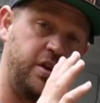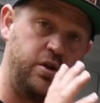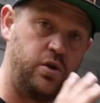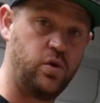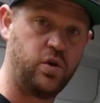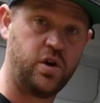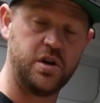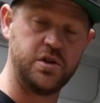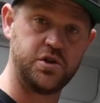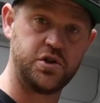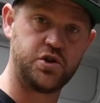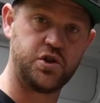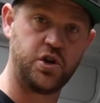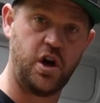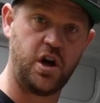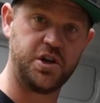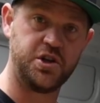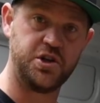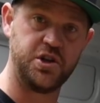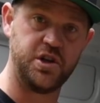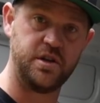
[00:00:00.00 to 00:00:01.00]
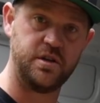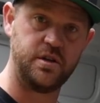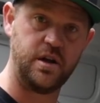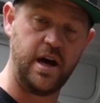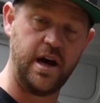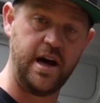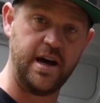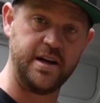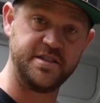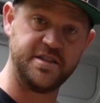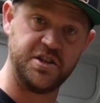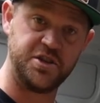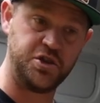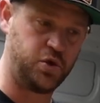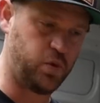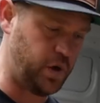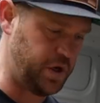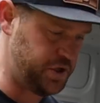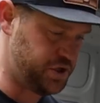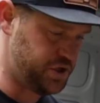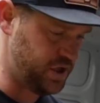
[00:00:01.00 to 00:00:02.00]
a new construction
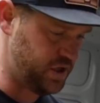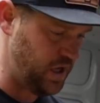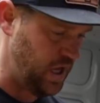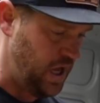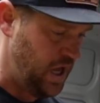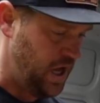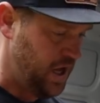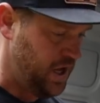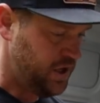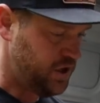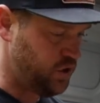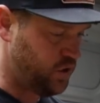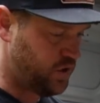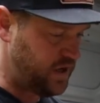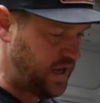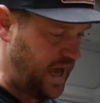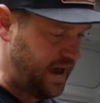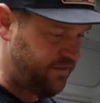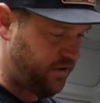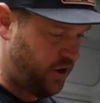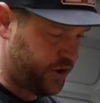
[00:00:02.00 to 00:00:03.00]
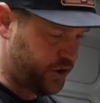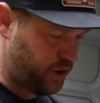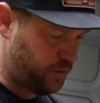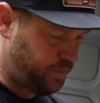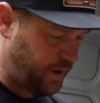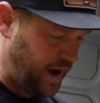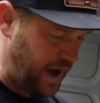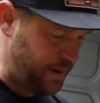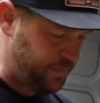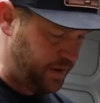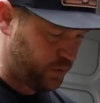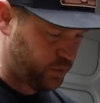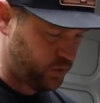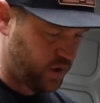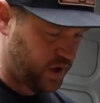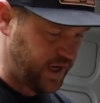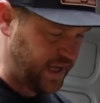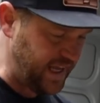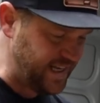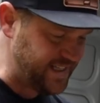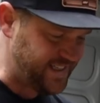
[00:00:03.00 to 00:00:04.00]
situation, you can have all your piping
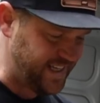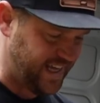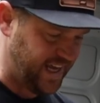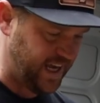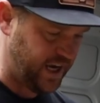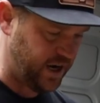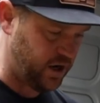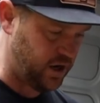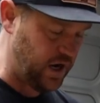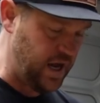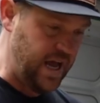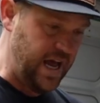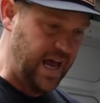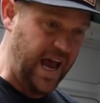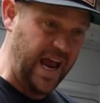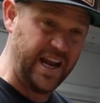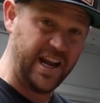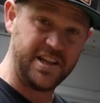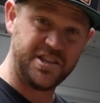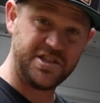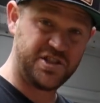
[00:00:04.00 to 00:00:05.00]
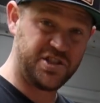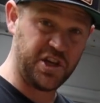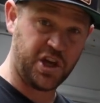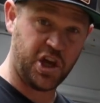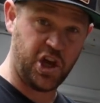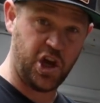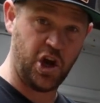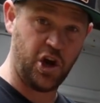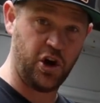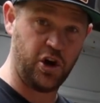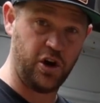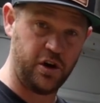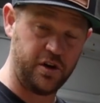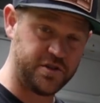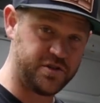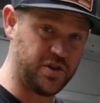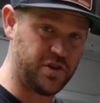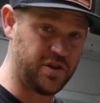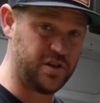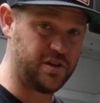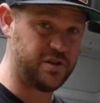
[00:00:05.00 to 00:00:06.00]
run into here and it's secured.
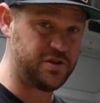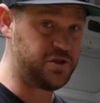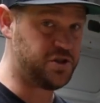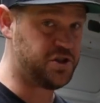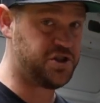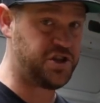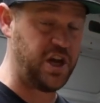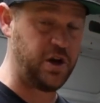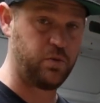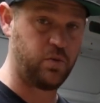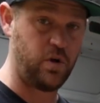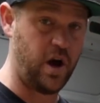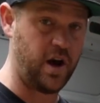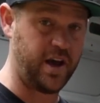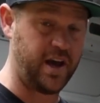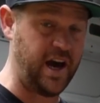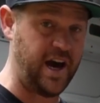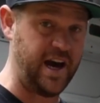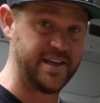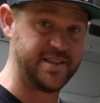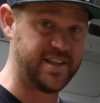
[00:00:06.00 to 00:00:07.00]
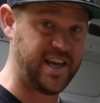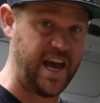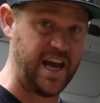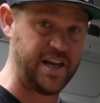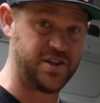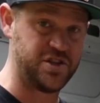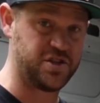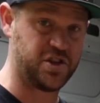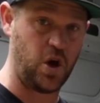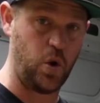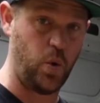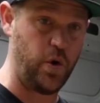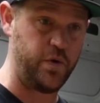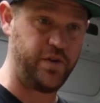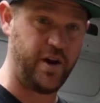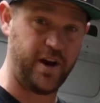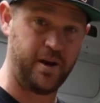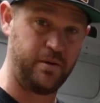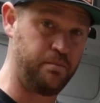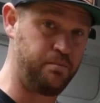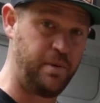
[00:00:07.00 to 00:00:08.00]
So the sheetrock guys can't just go in
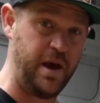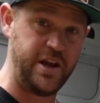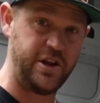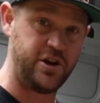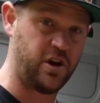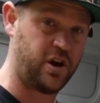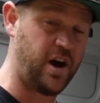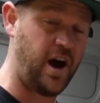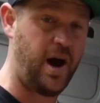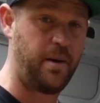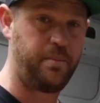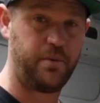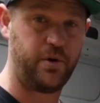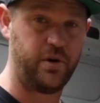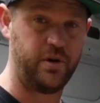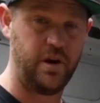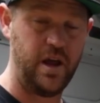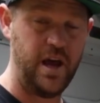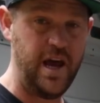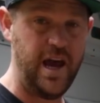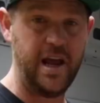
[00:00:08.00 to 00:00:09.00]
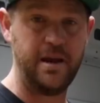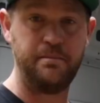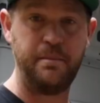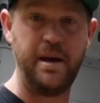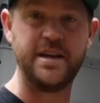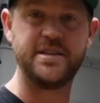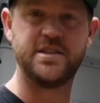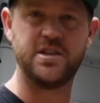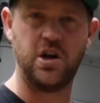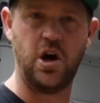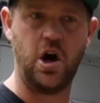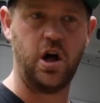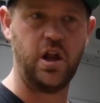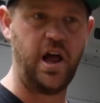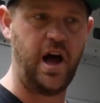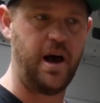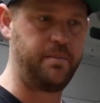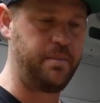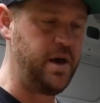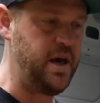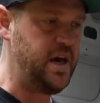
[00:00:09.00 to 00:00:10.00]
there and bend your copper and mess it all
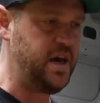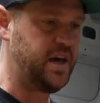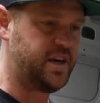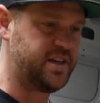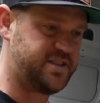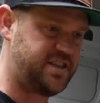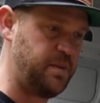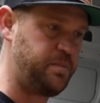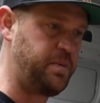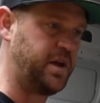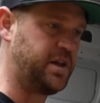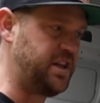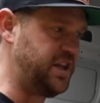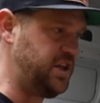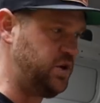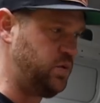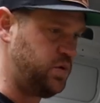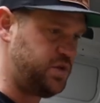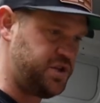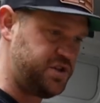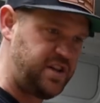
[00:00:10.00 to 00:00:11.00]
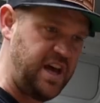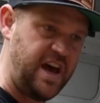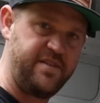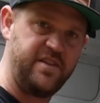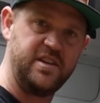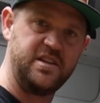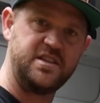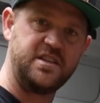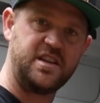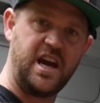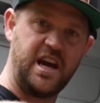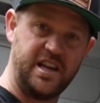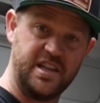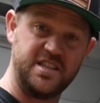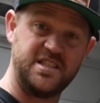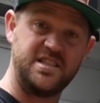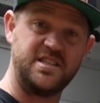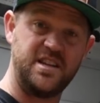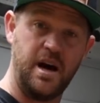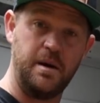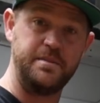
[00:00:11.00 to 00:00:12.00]
up. Because typically you would just have it kind of
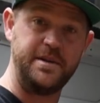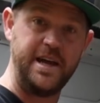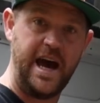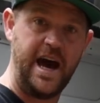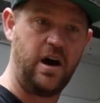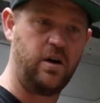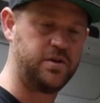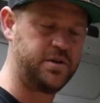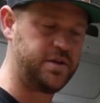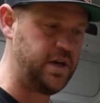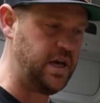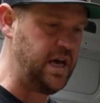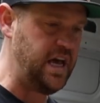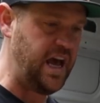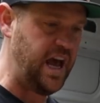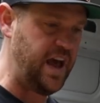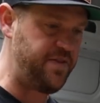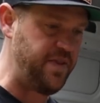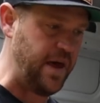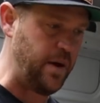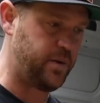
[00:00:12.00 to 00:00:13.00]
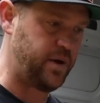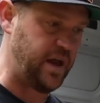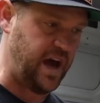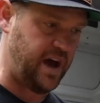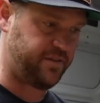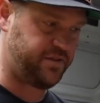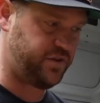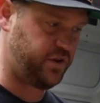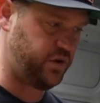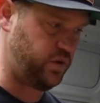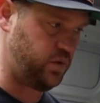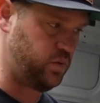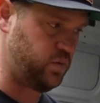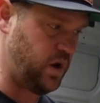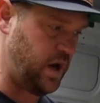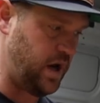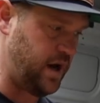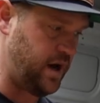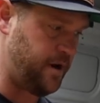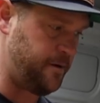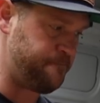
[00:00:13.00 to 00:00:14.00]
stubbed out and they would have
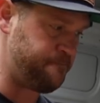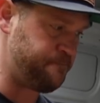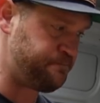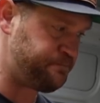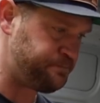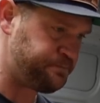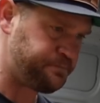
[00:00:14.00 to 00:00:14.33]
to